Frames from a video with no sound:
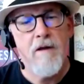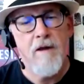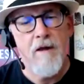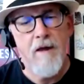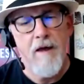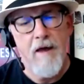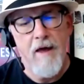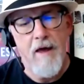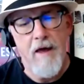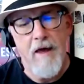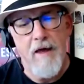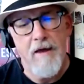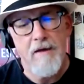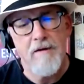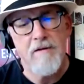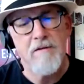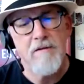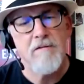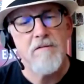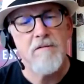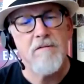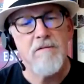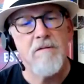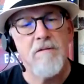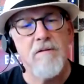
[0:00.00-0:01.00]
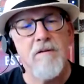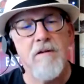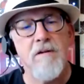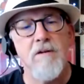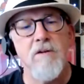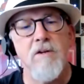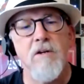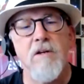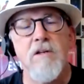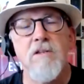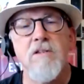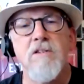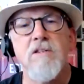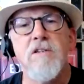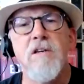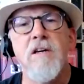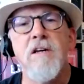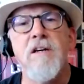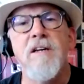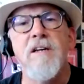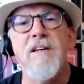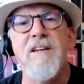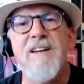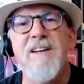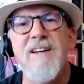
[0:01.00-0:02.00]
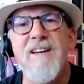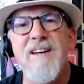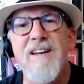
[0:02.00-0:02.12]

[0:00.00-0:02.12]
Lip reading: And you can see